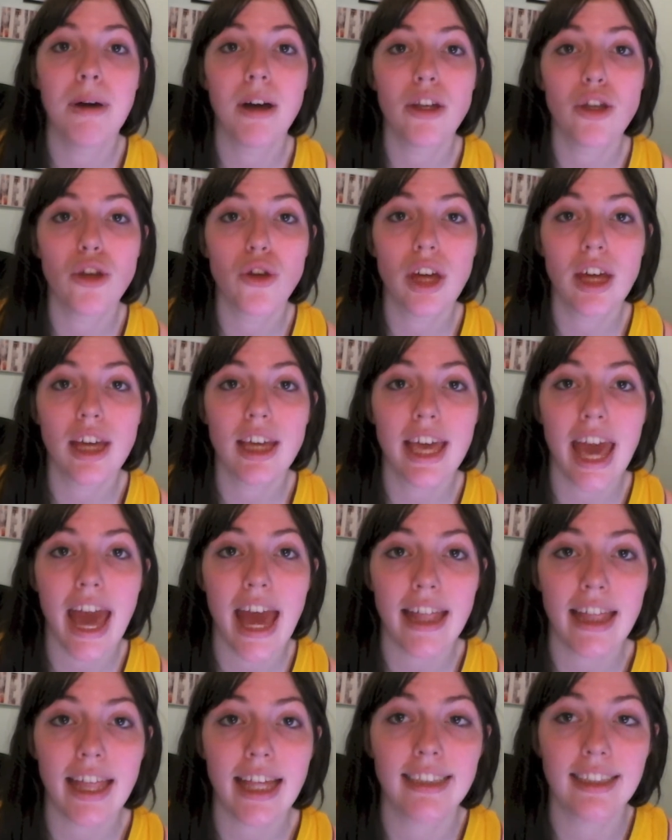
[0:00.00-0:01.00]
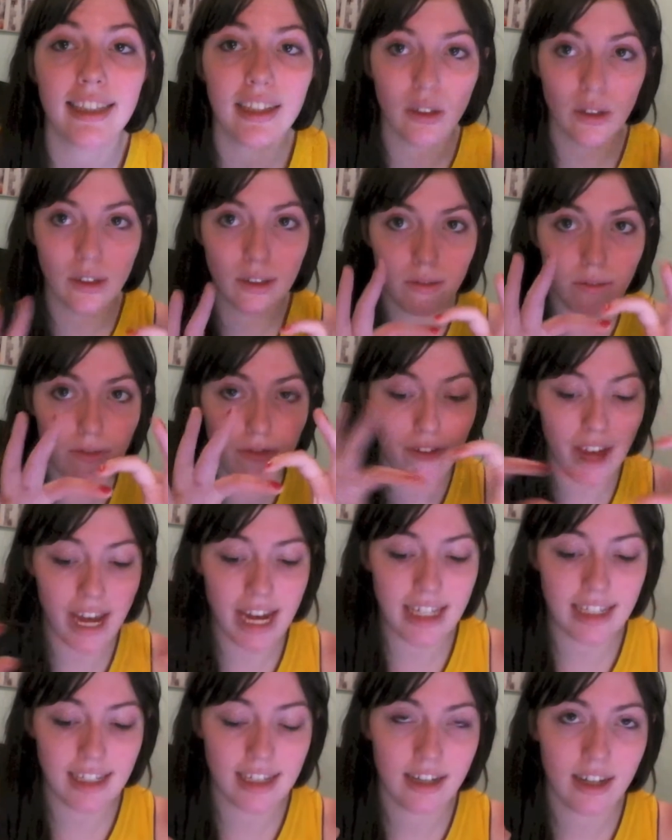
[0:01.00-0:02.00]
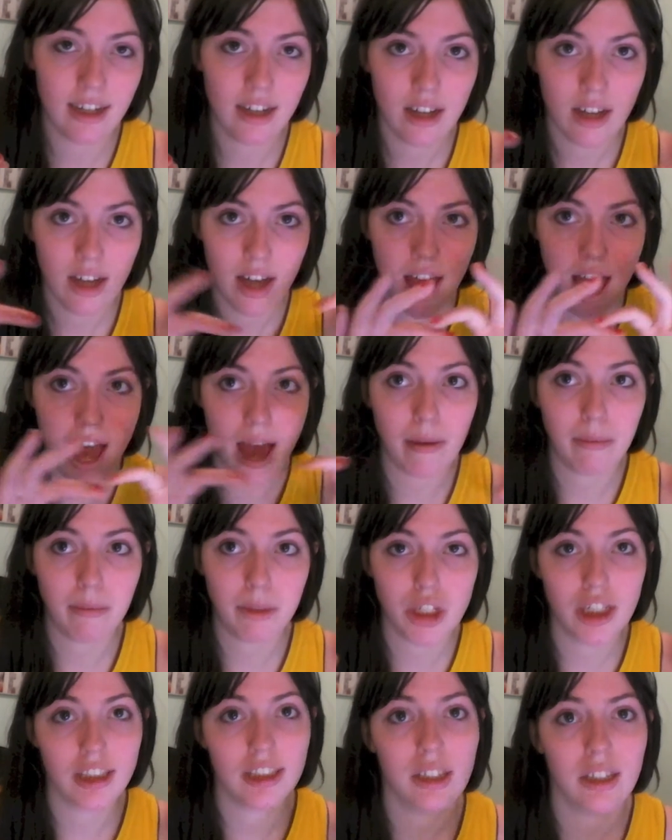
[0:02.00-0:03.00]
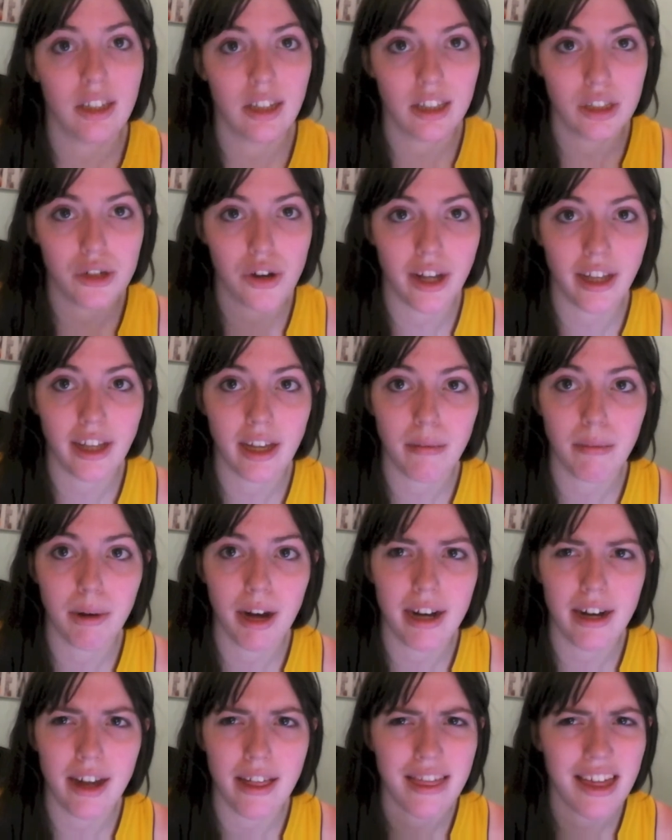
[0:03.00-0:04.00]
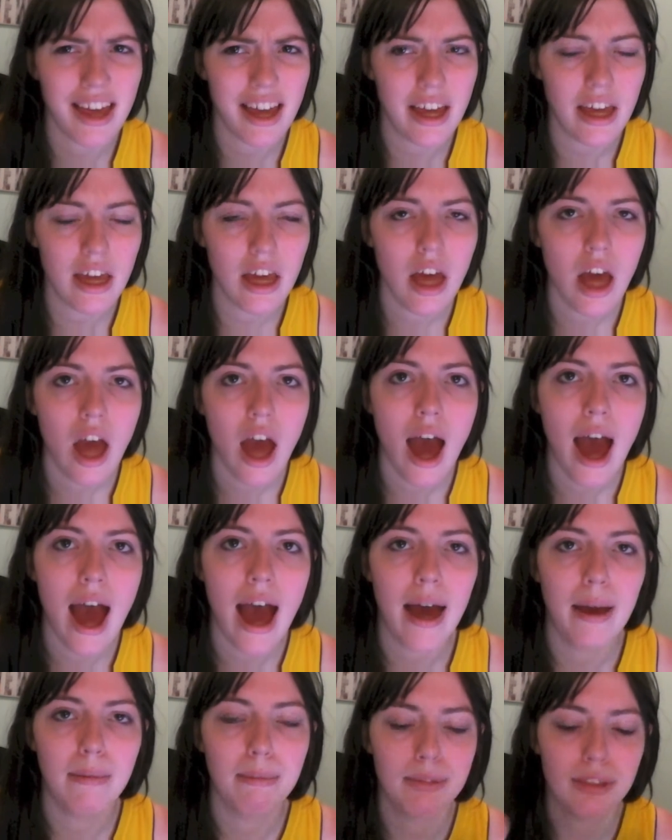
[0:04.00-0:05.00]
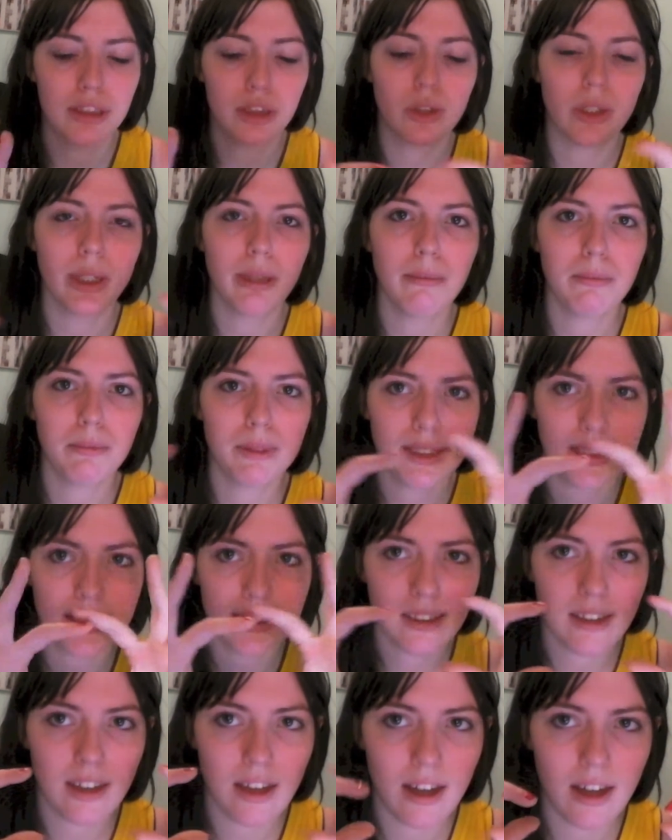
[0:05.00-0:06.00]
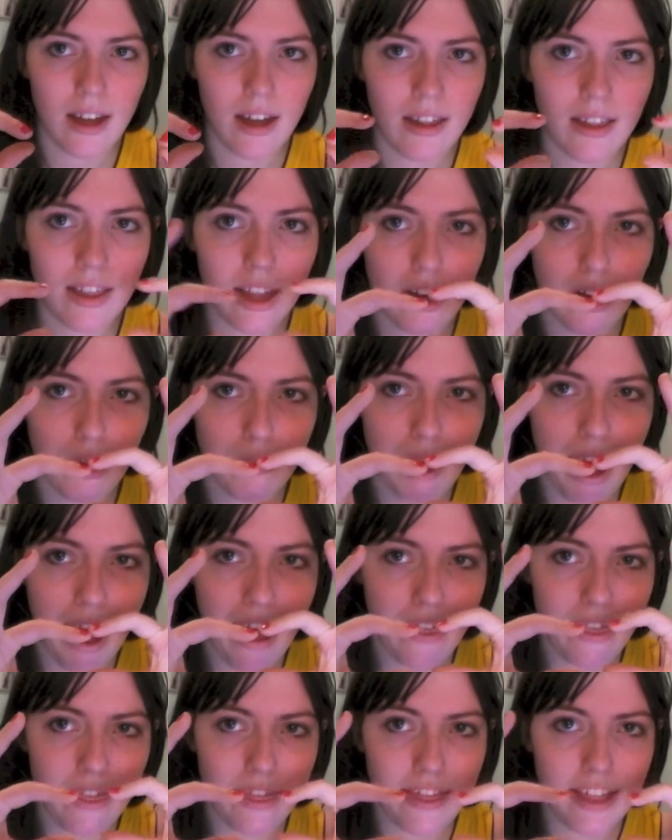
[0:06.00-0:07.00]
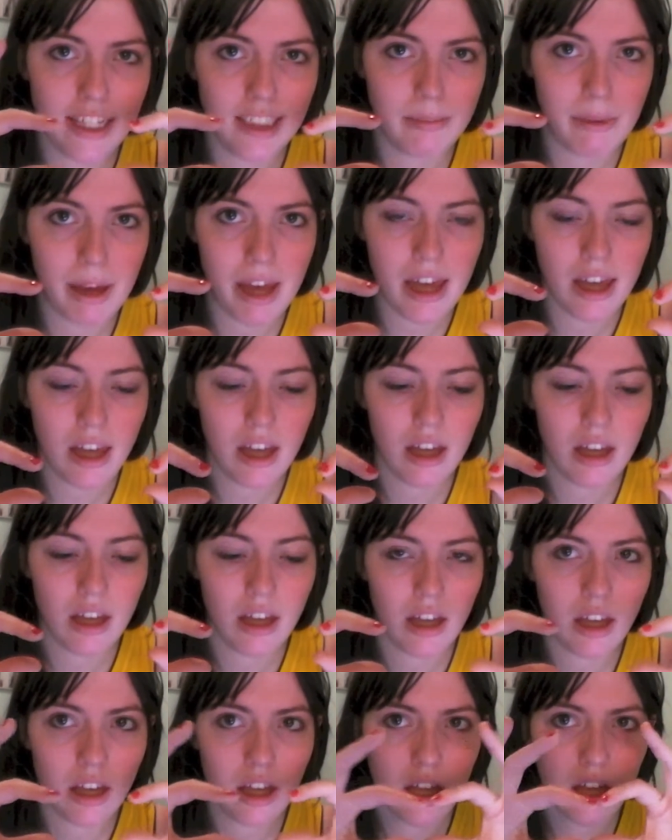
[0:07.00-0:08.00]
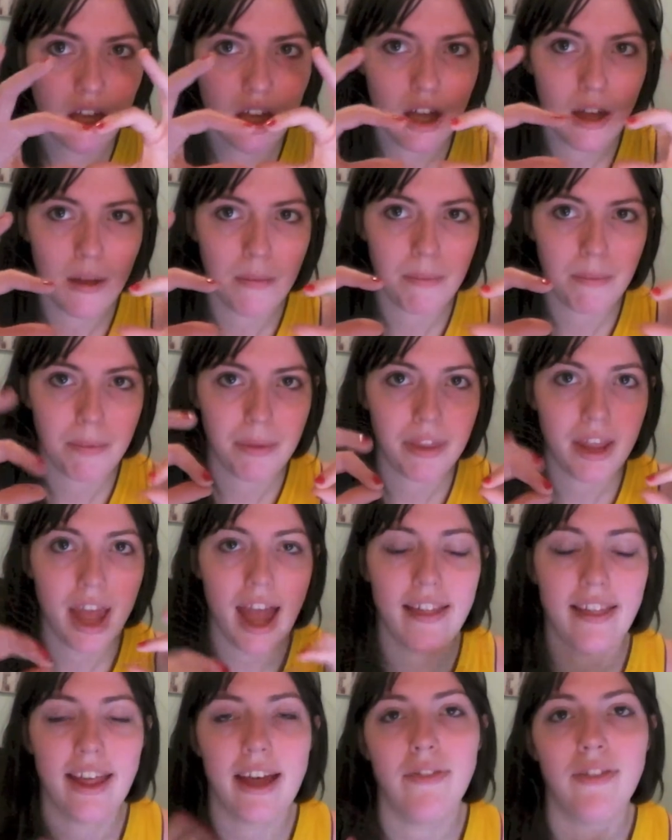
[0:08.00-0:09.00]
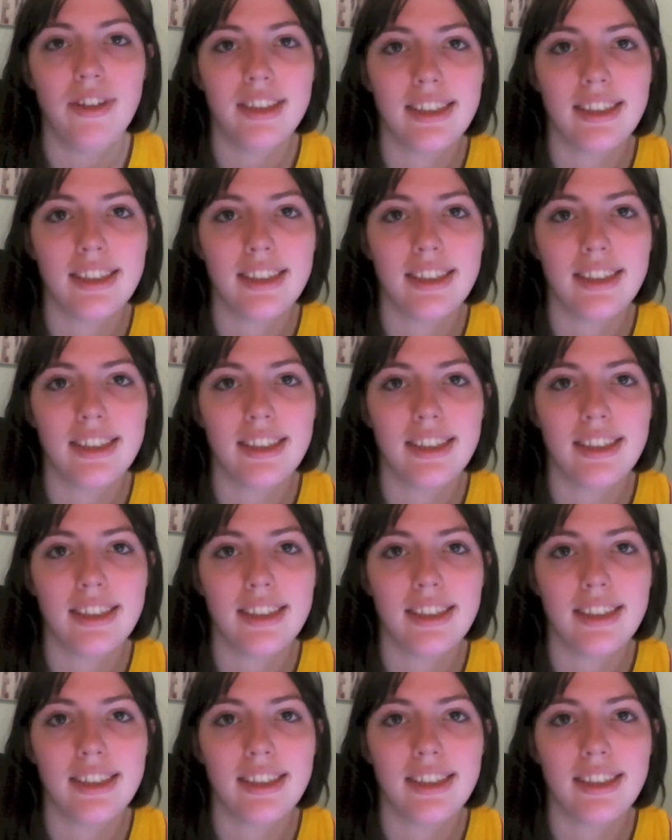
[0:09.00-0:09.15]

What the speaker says: You can get these little Veet, which is an Australian brand I think, strips that are about this big, and they're for